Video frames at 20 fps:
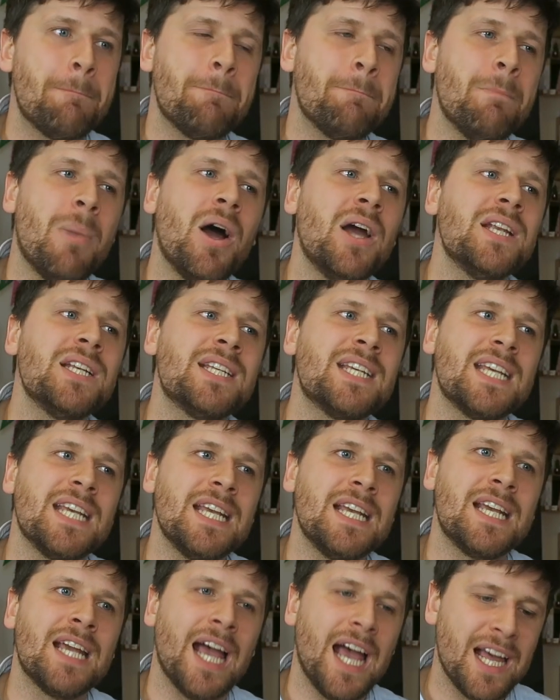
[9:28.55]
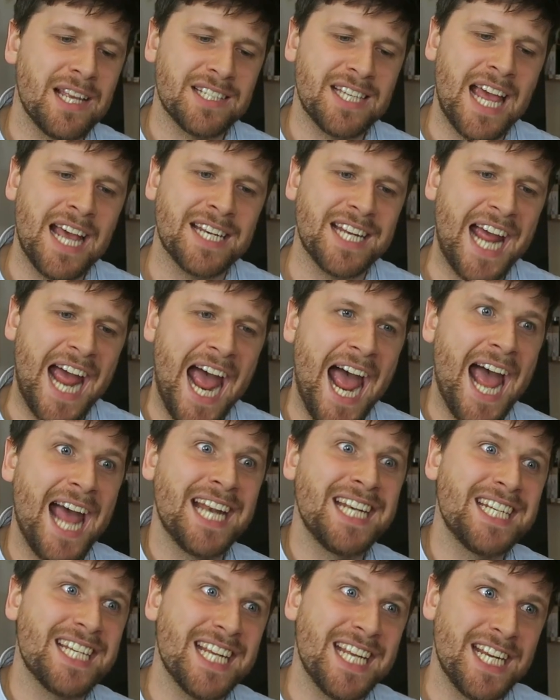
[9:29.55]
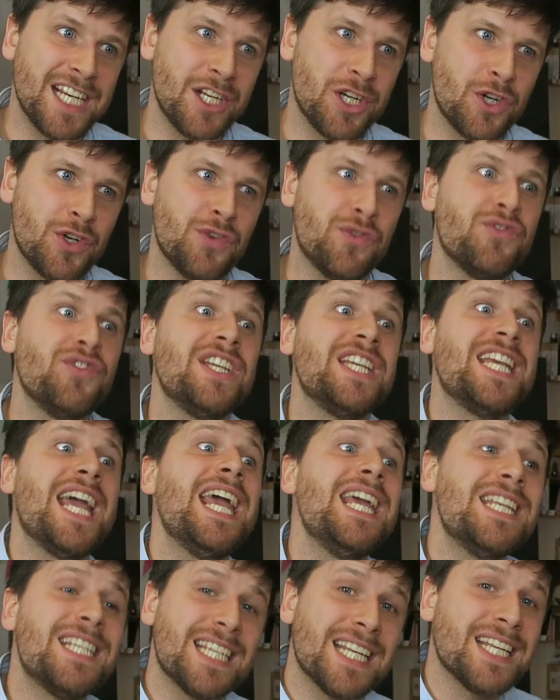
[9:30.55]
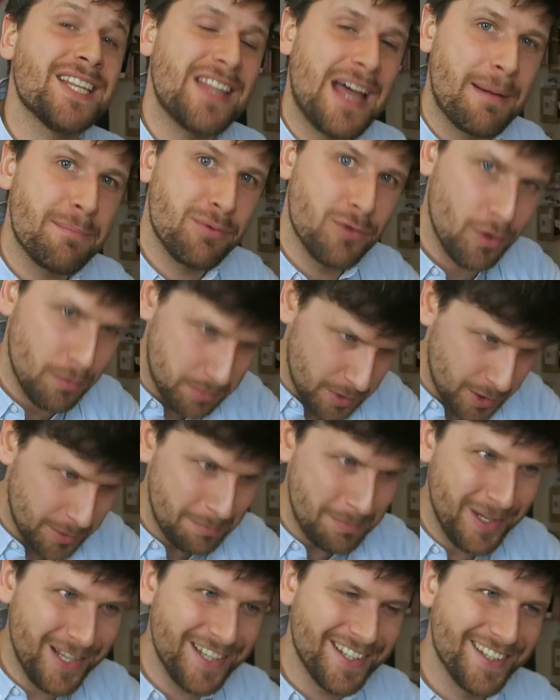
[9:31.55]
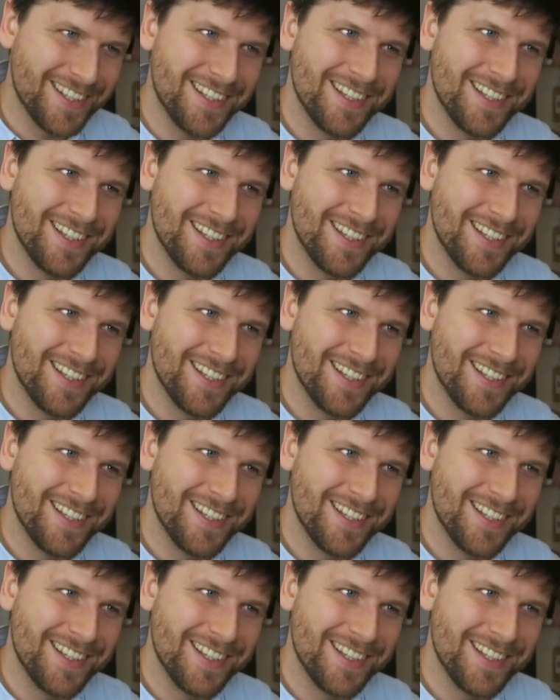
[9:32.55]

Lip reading: MindGeek has had a hand in creating that problem,